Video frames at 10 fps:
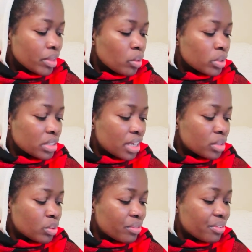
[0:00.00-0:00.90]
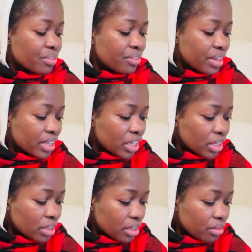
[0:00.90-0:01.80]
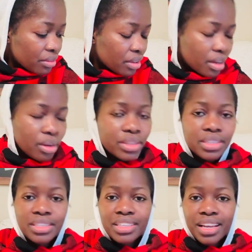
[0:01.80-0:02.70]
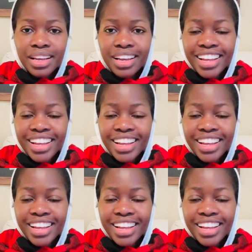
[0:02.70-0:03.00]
who was charged with oh, this is a